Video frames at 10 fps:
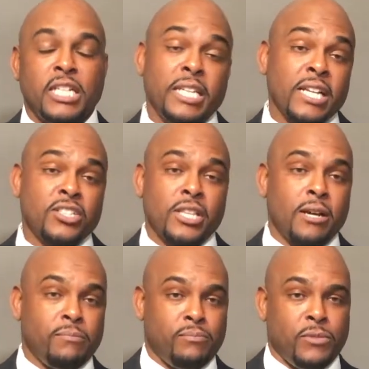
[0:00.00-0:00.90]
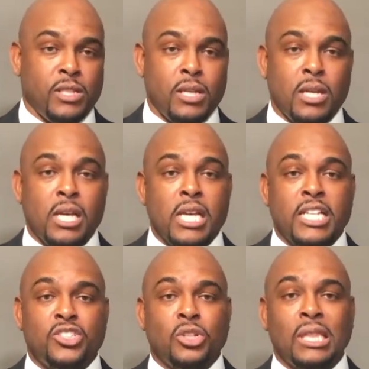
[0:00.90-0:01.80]
Next step
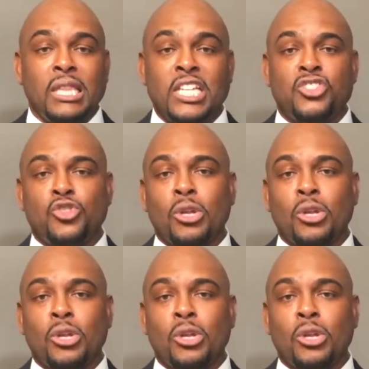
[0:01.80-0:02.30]
is to list